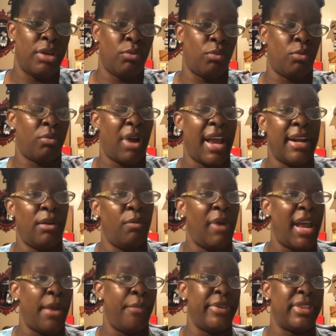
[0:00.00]
So we will
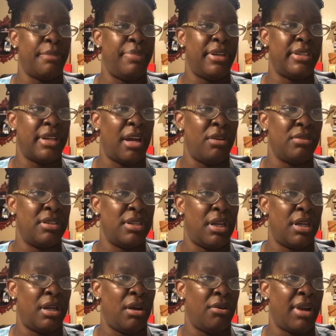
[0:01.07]
start right
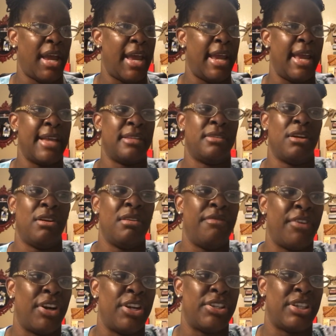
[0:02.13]
away with the
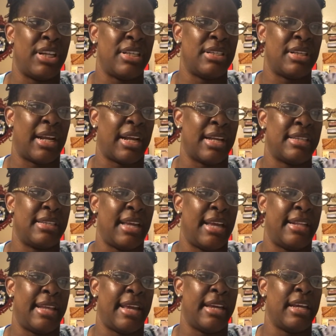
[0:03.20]
Pitocin, okay? External
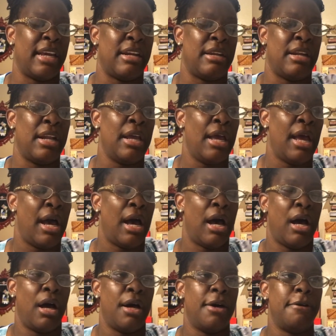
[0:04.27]
versions, like I said,
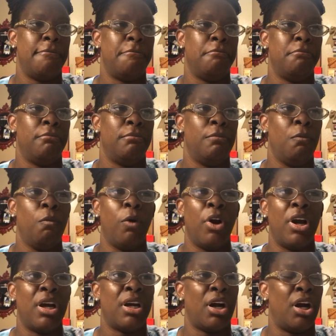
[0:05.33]
they can
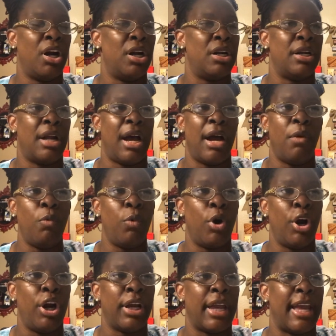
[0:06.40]
um,
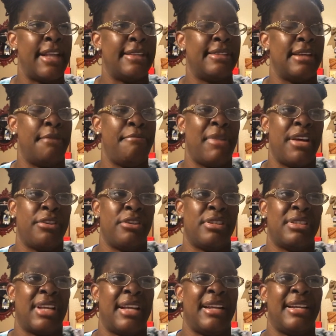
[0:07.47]
work or not
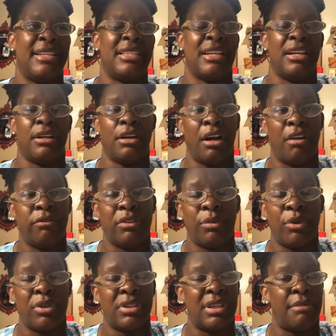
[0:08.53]
work. And some mothers
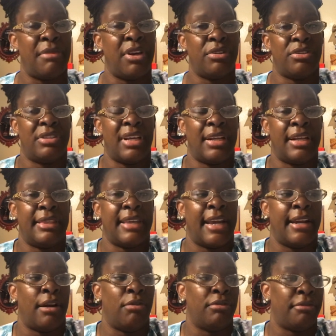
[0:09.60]
say that it's
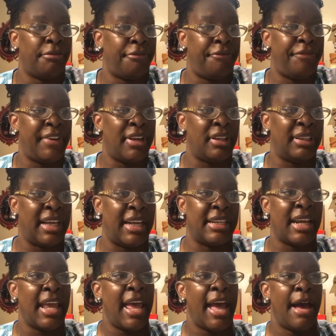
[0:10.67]
uncomfortable. Some mothers say that they
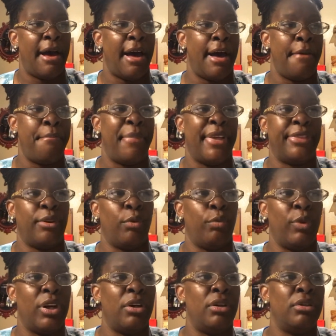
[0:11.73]
don't feel it.
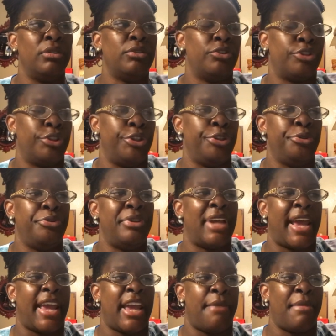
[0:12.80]
Um, but the
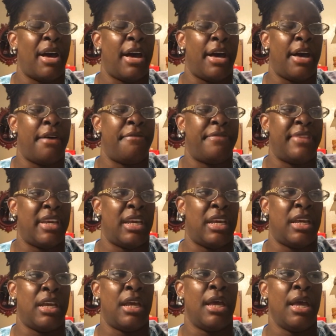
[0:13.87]
real true
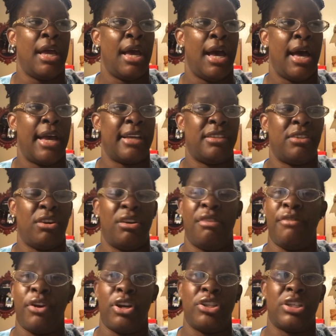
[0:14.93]
name of
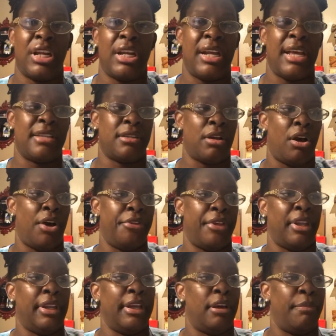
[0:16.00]
the external
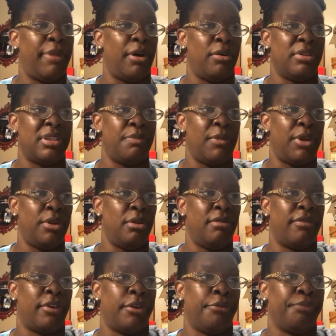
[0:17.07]
version is called the
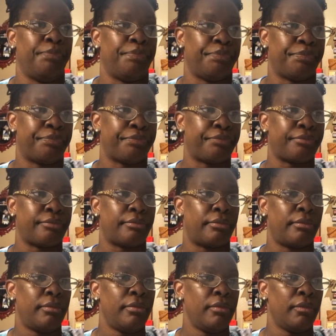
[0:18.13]
Leopold's
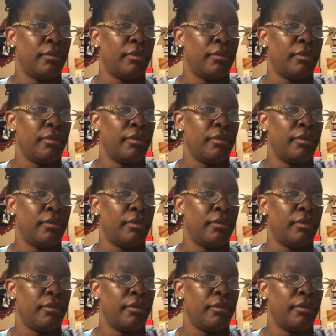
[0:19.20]
Maneuver.